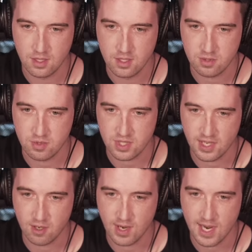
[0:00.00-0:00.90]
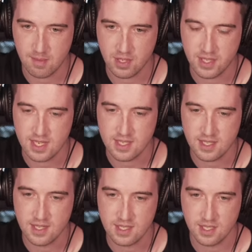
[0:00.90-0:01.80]
So we're just gonna grab all these,
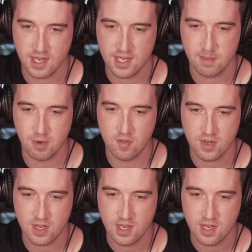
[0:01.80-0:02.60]
slide them over,